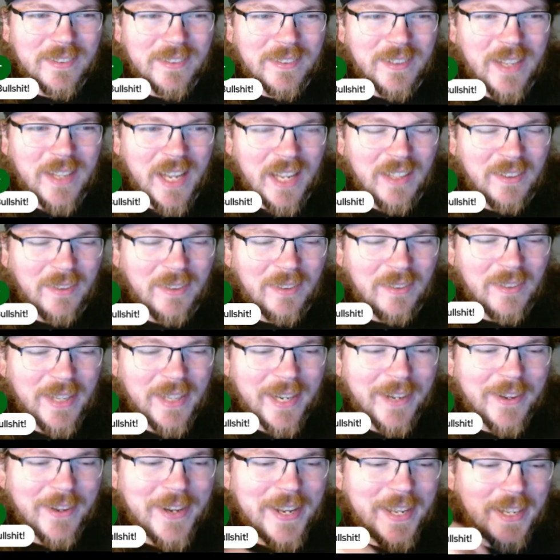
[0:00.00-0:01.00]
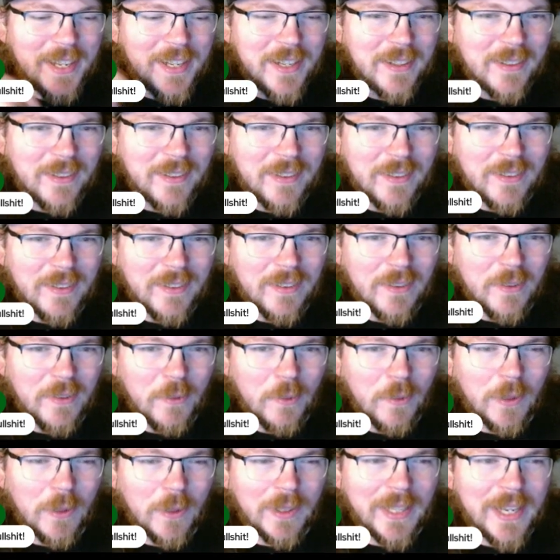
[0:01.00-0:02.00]
Larry and
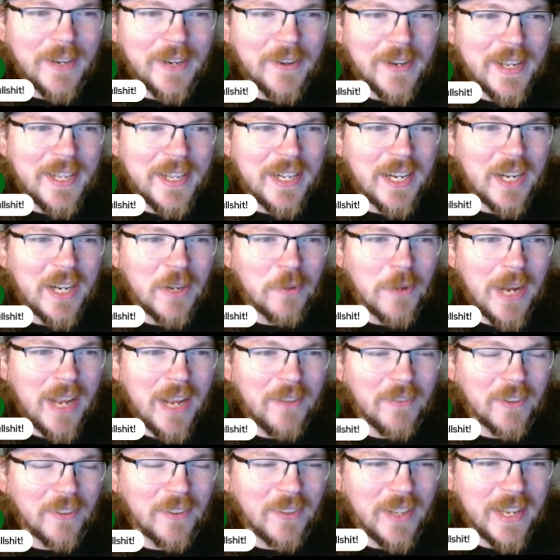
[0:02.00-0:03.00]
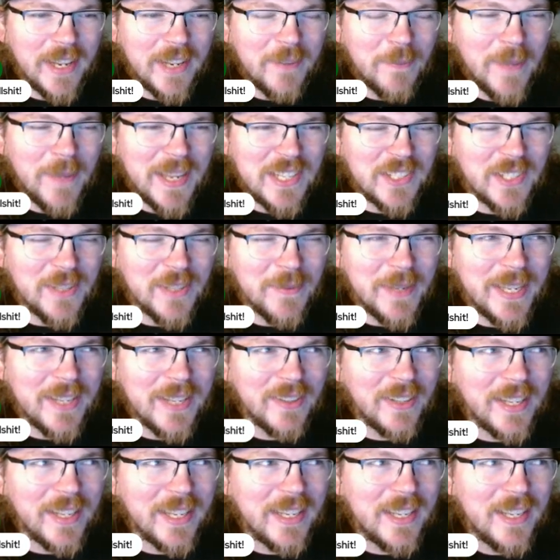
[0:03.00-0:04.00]
Ralph are like basically being
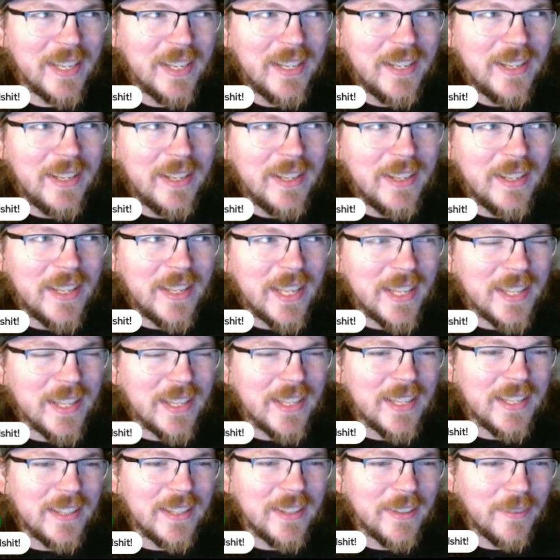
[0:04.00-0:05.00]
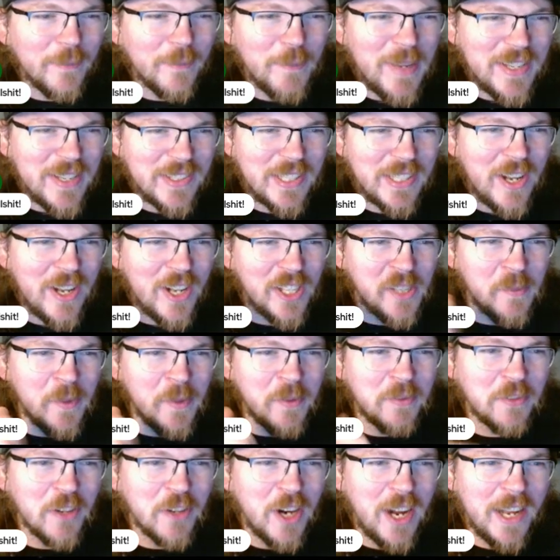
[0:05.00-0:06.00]
like, yeah, basically calling him a
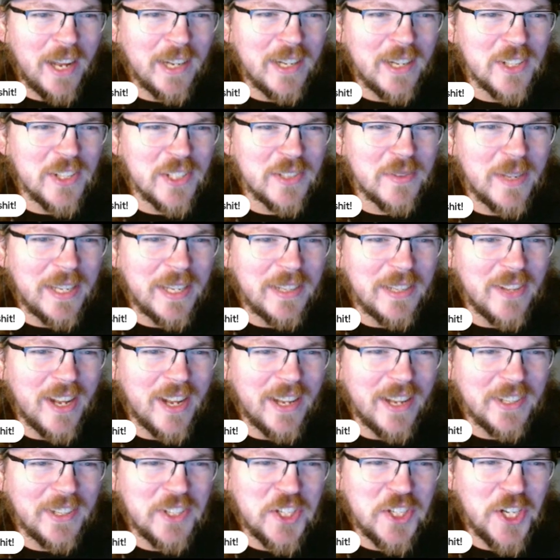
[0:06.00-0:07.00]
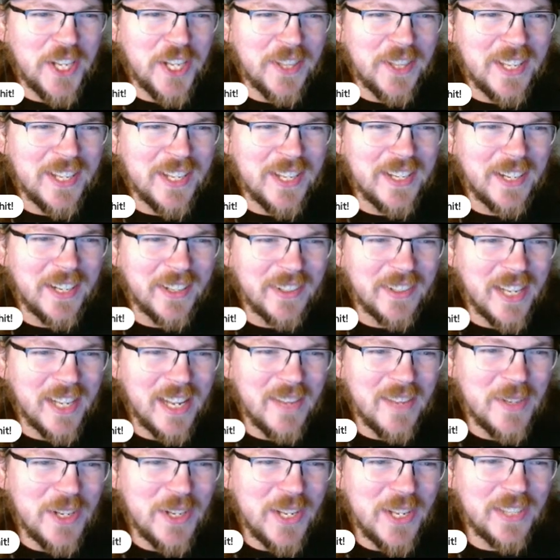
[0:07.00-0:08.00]
fraud and just like talking shit the entire
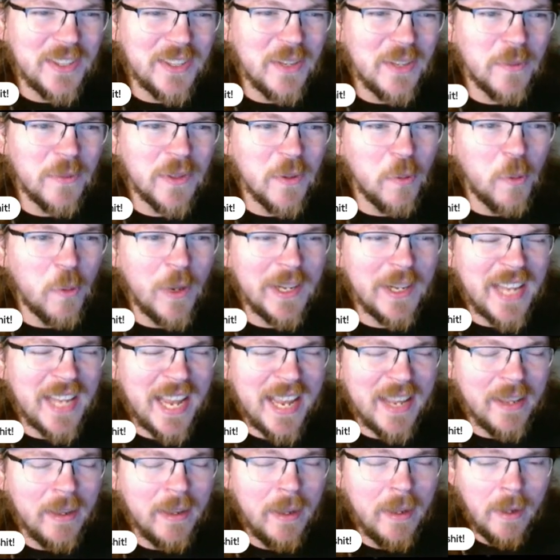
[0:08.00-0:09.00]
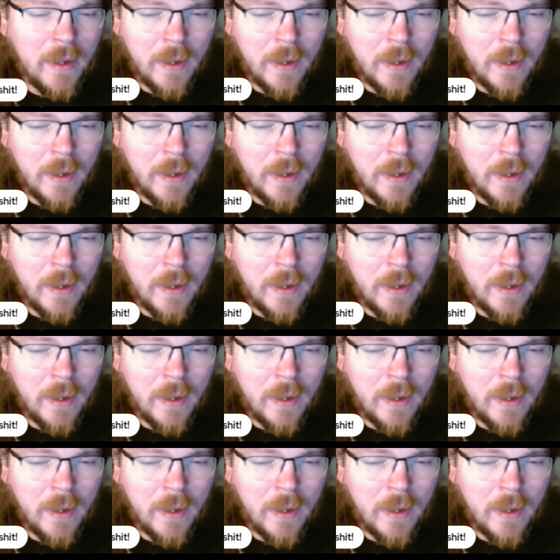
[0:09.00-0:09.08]
time. And you get the one guy,